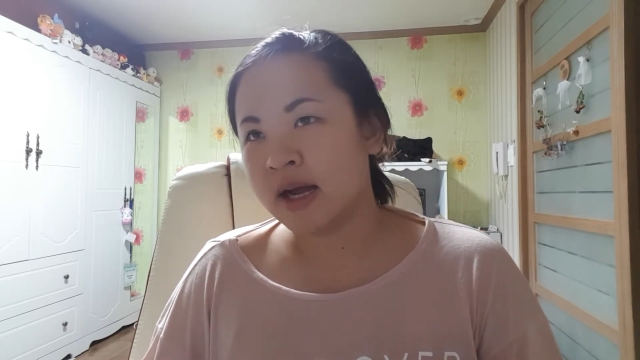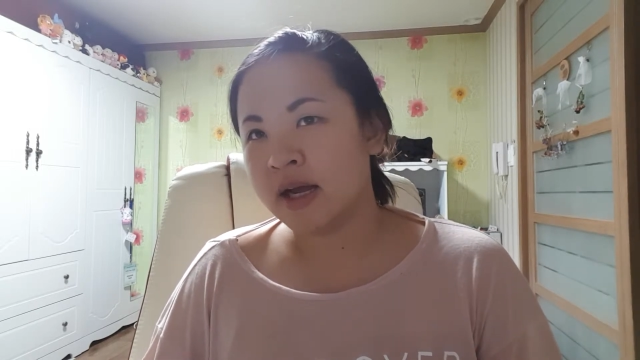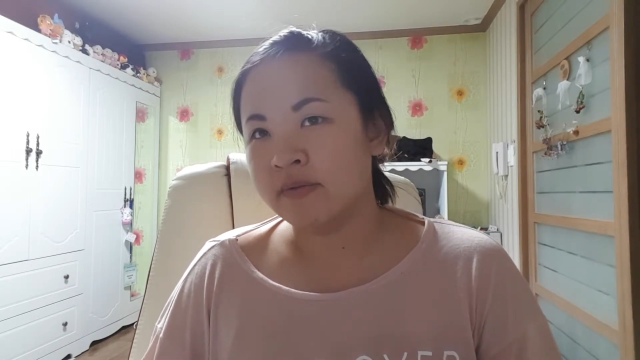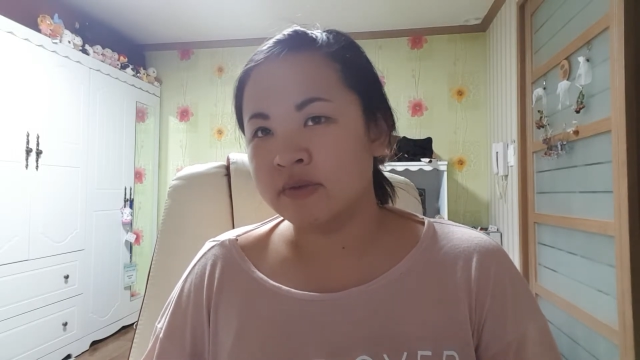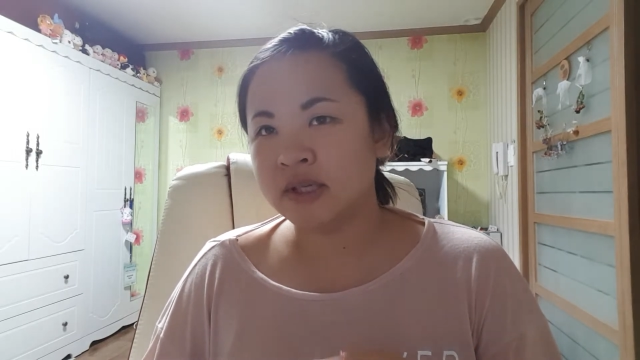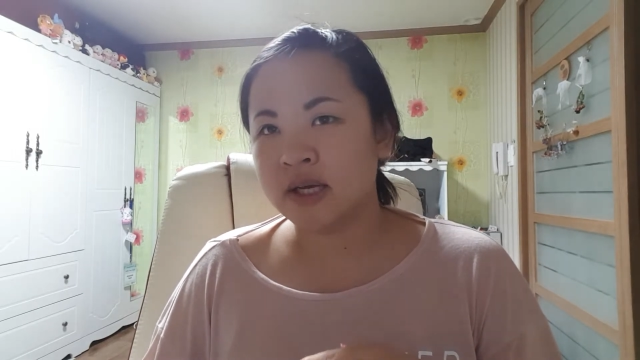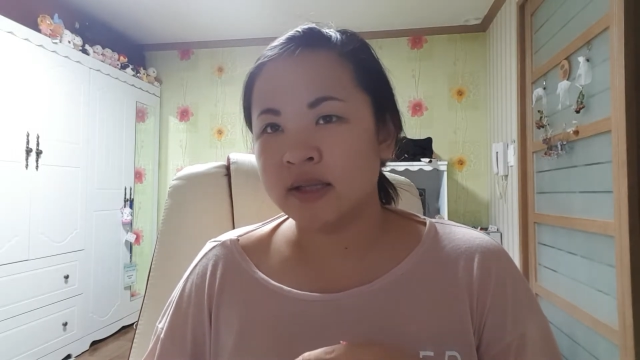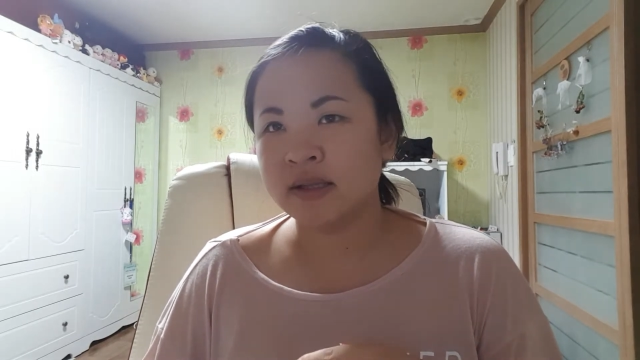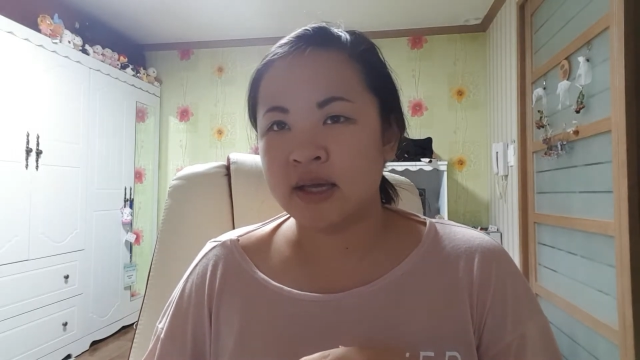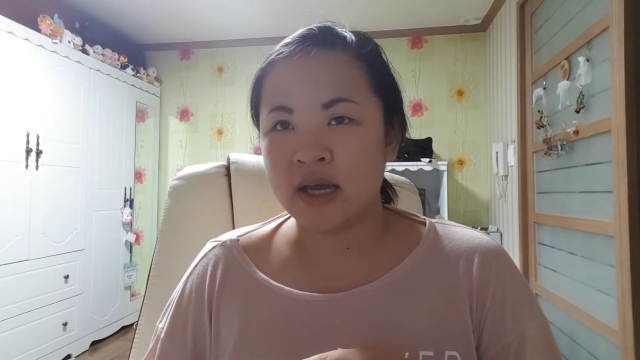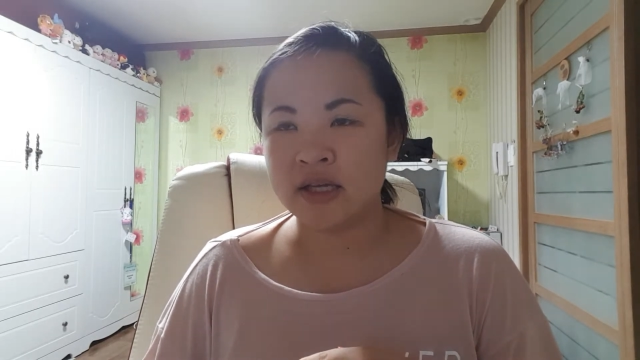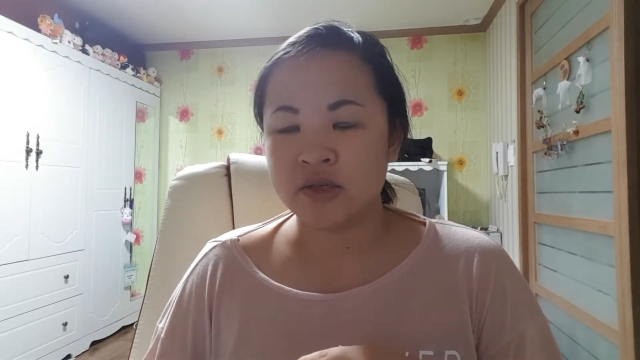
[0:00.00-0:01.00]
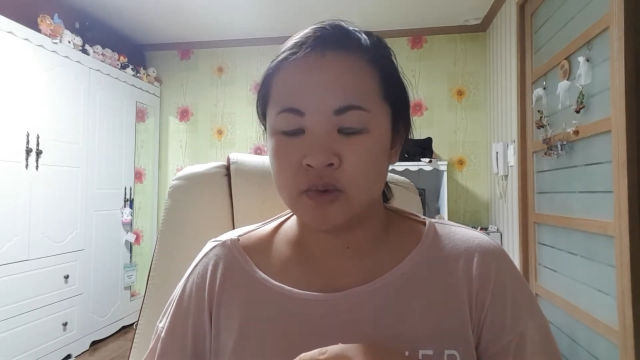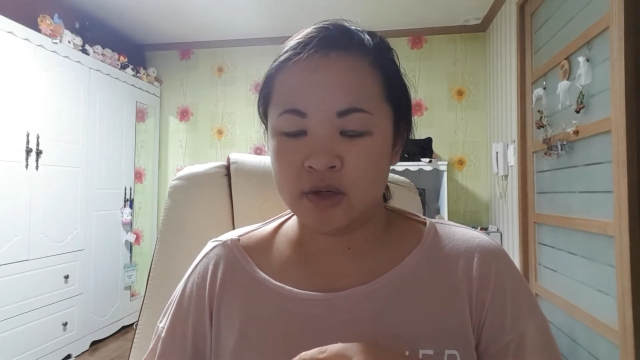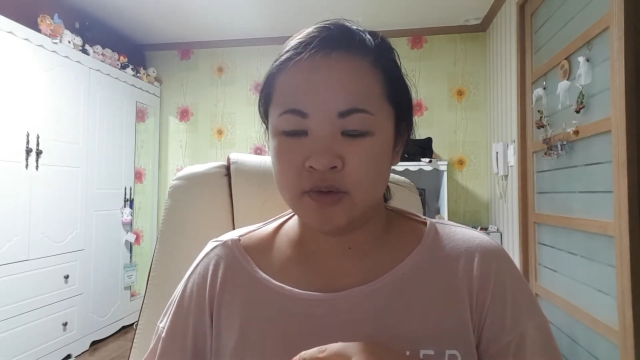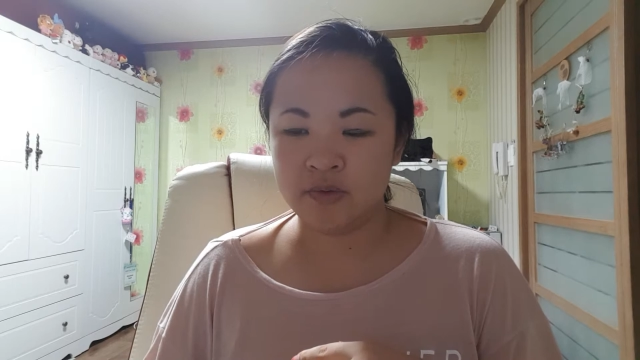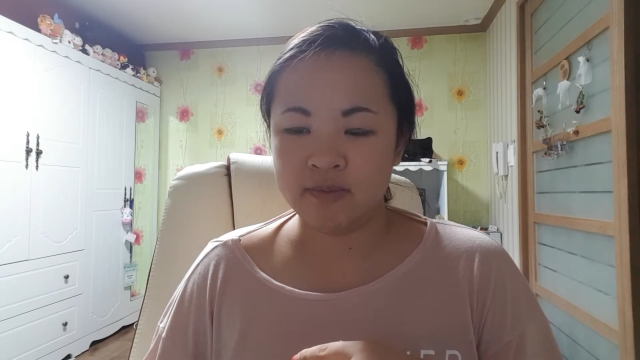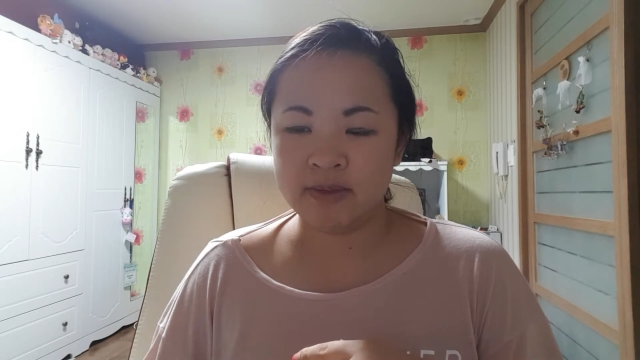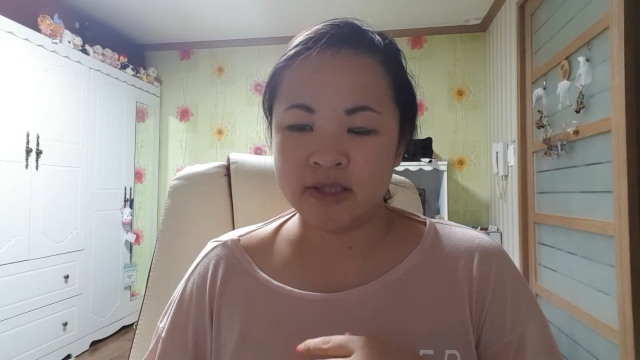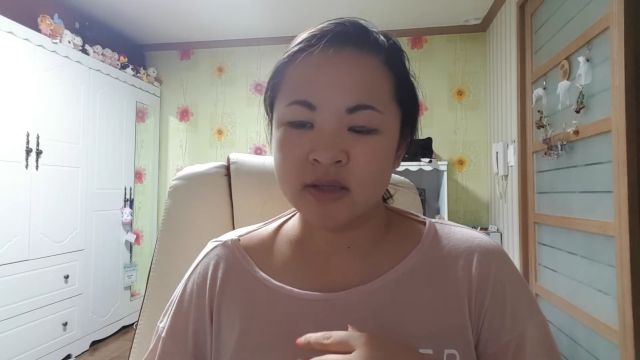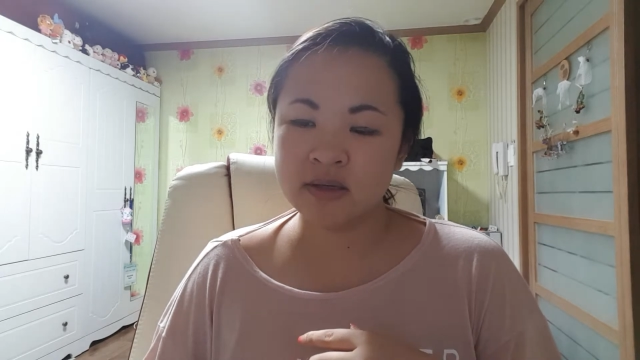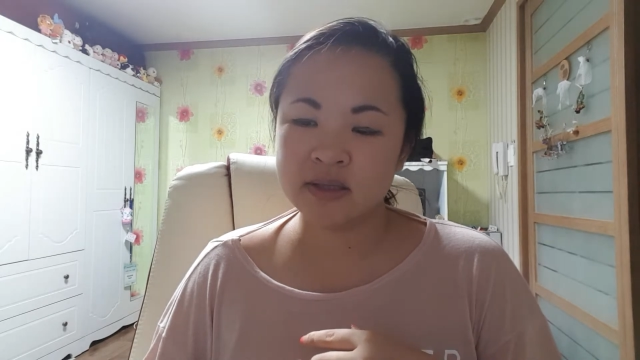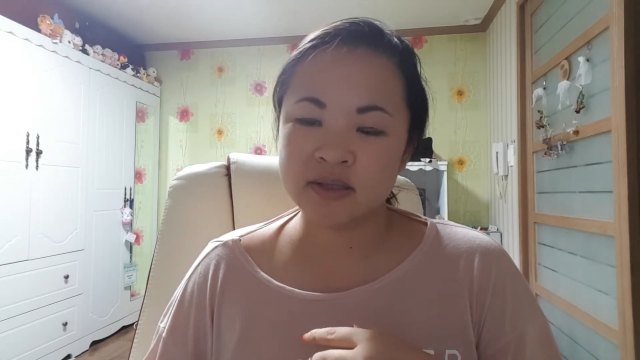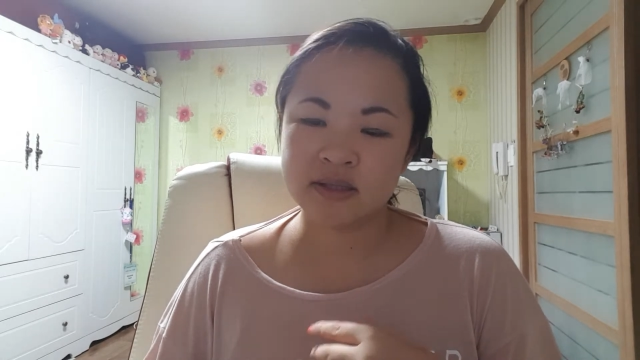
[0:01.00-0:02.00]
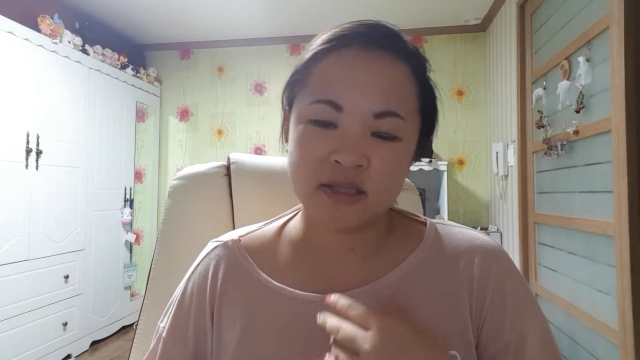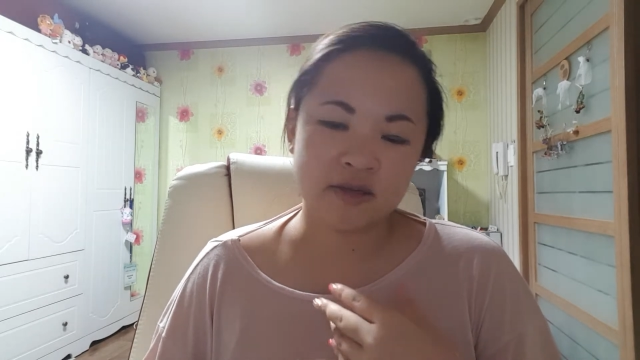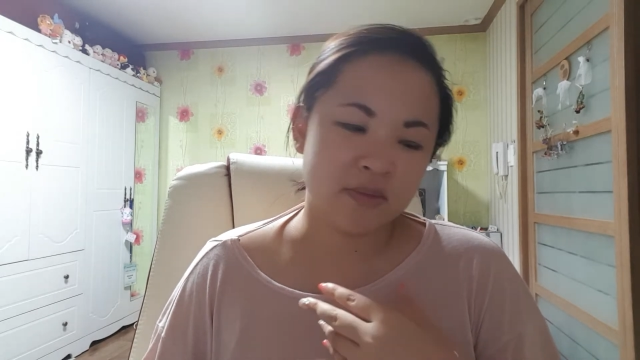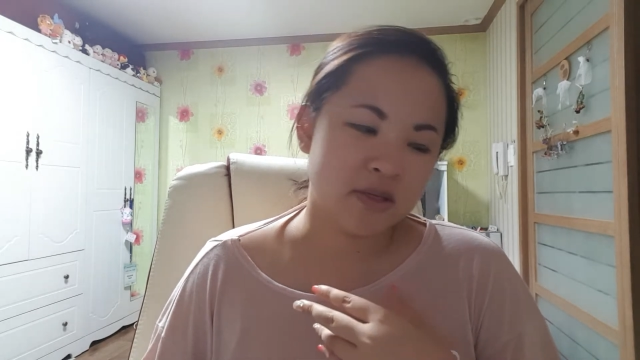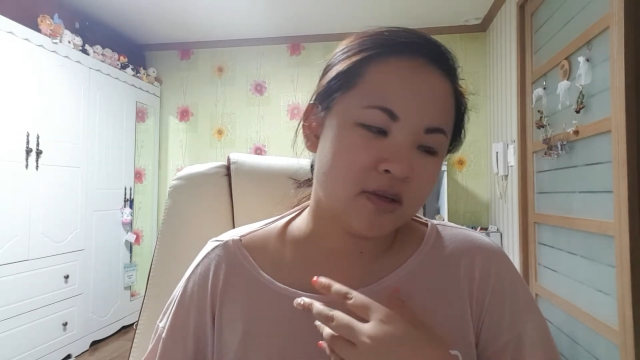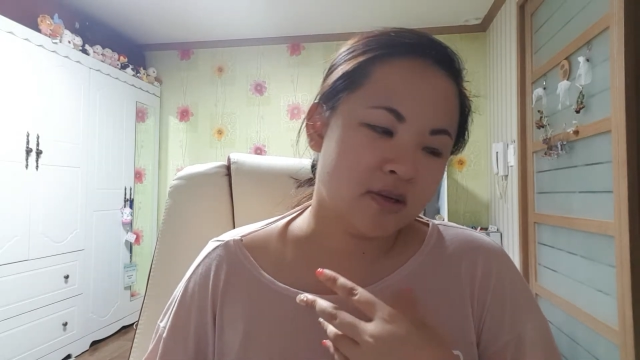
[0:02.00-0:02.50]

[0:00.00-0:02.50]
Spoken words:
I've done that has worked with my students, and some